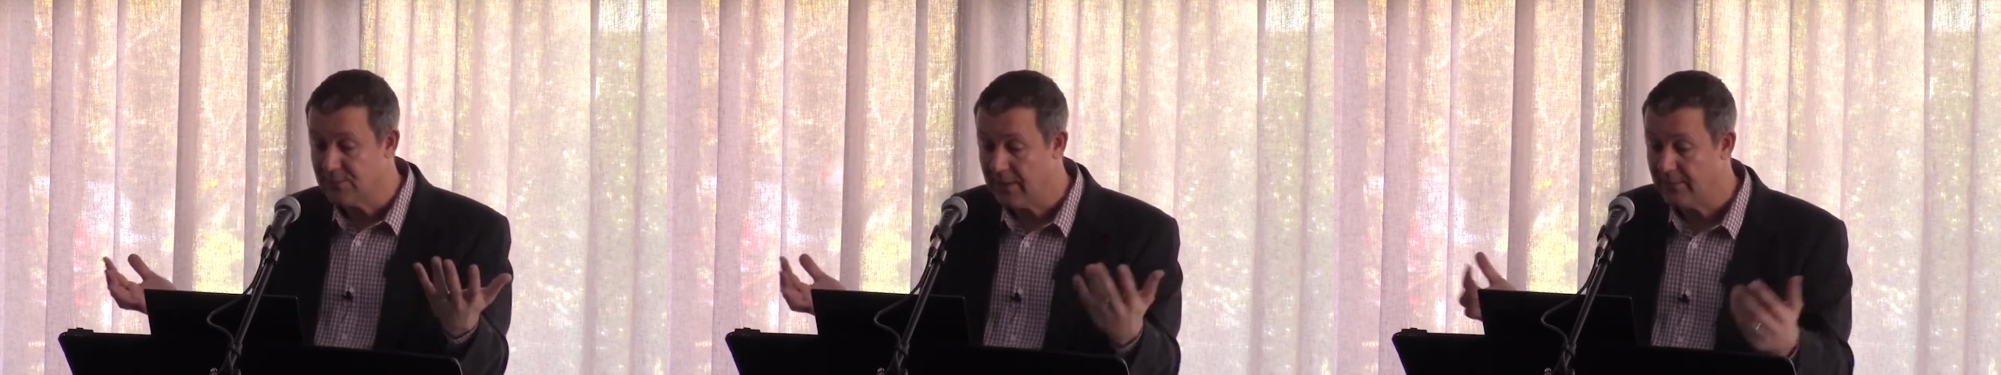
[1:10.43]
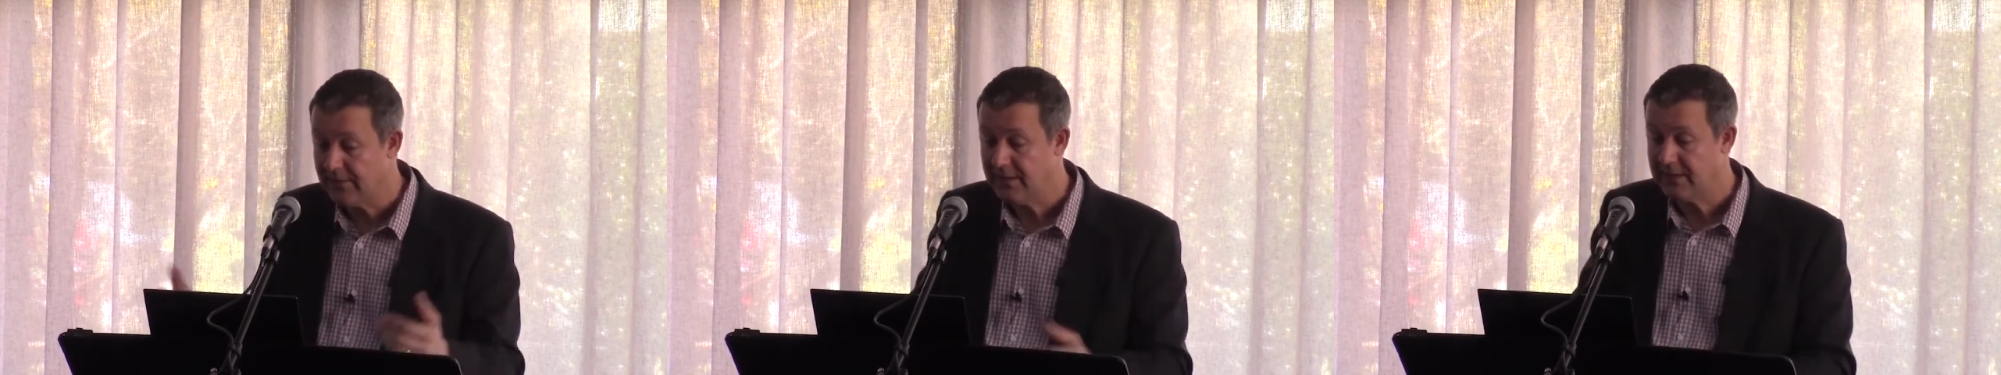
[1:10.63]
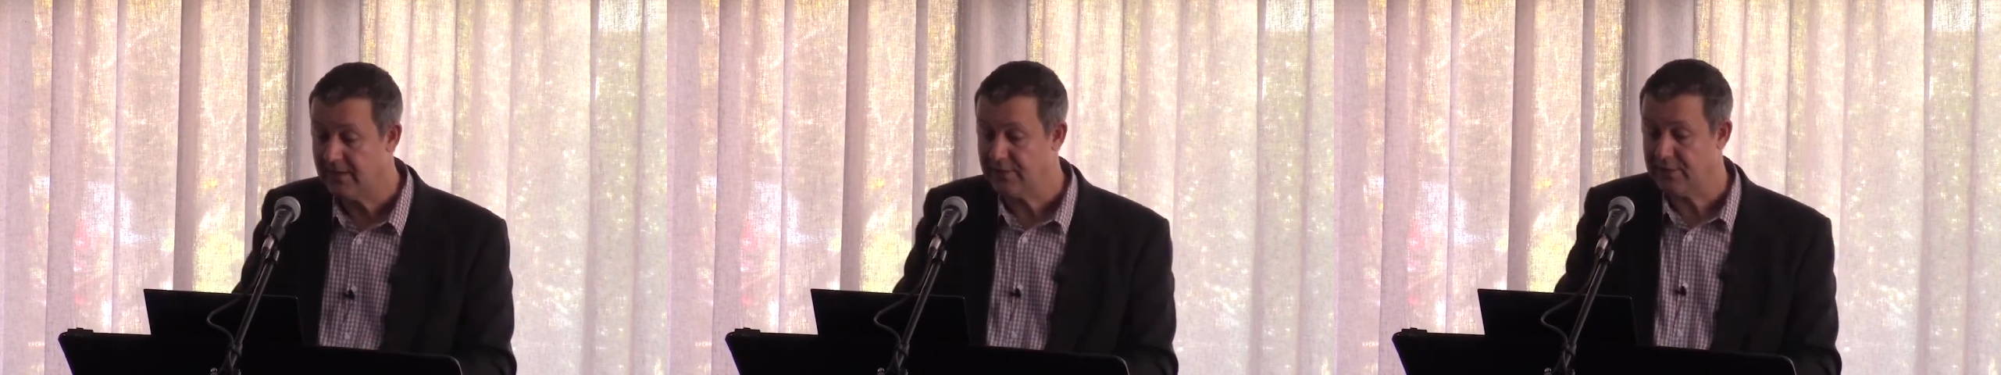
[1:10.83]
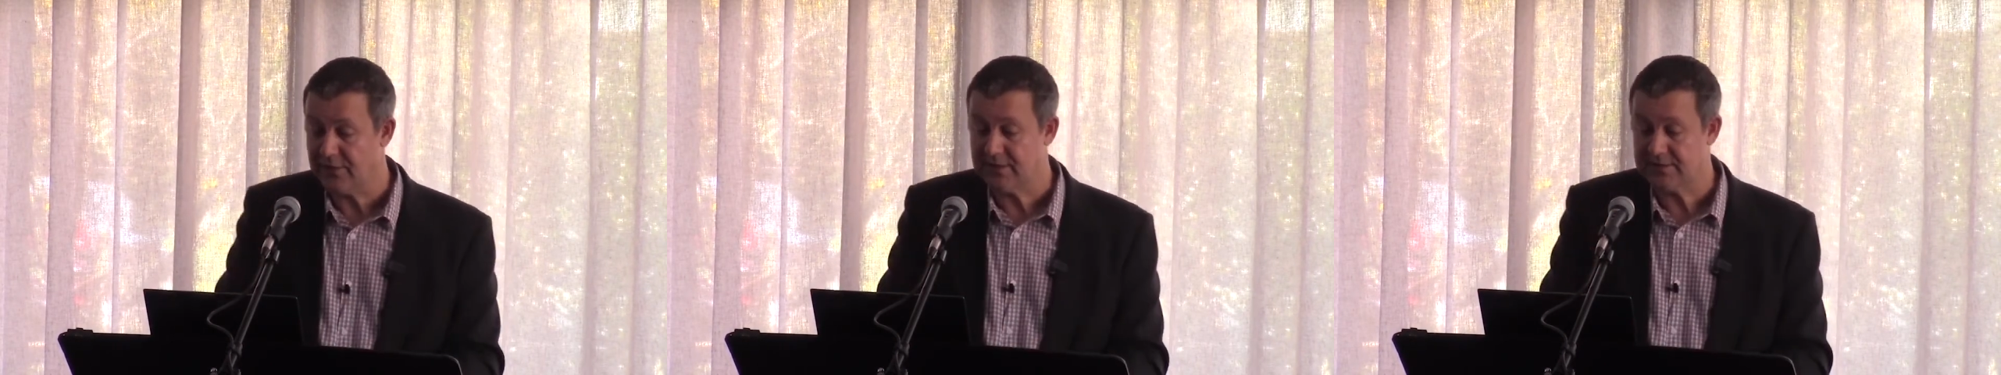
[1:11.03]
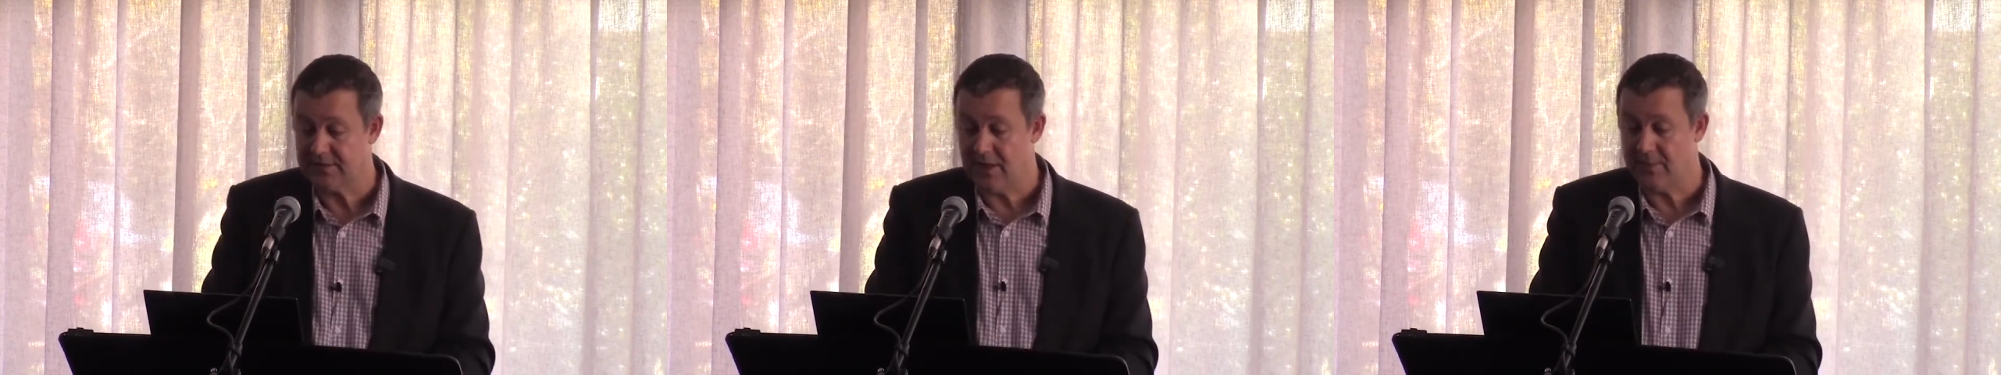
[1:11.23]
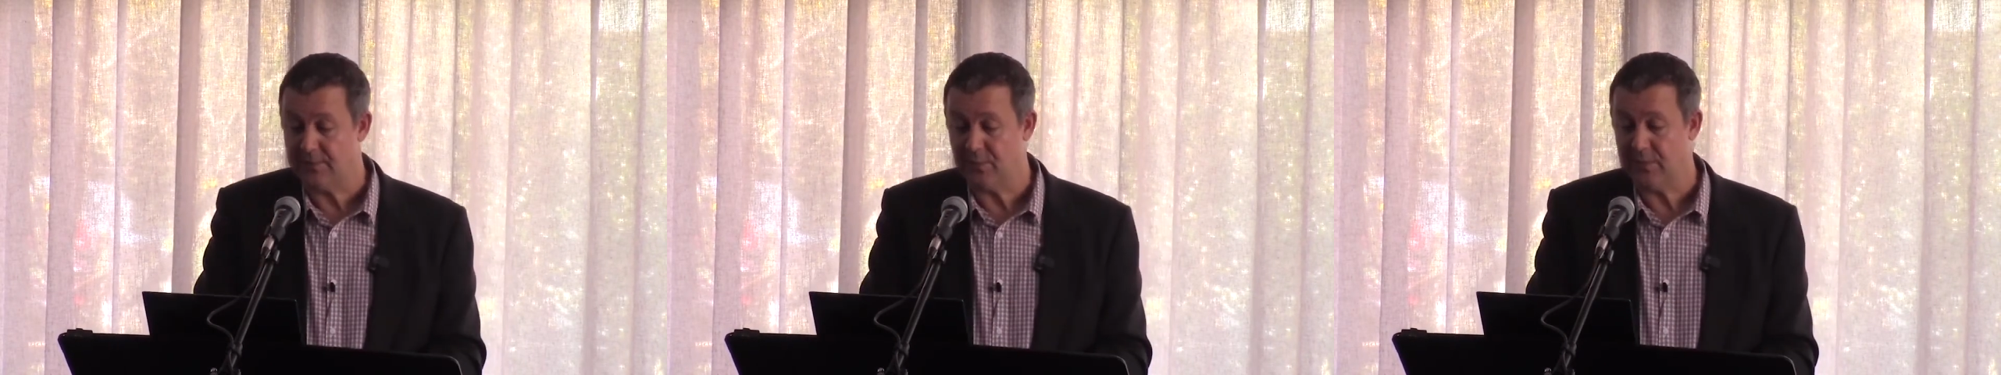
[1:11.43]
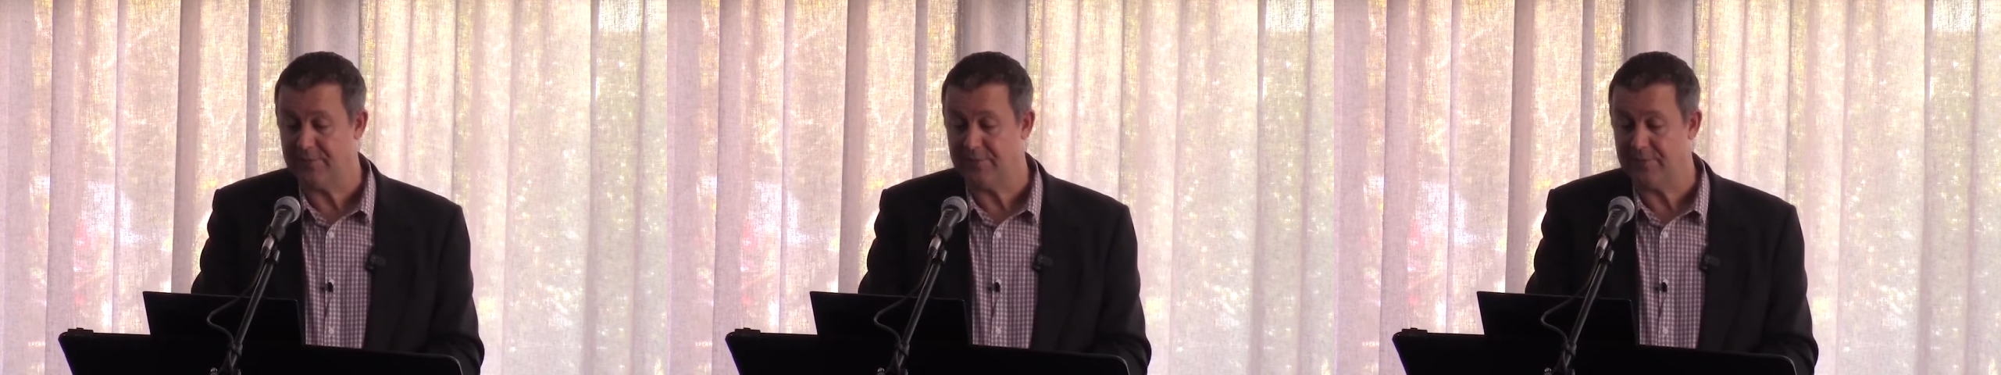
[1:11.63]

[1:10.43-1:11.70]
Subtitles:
might be another good example.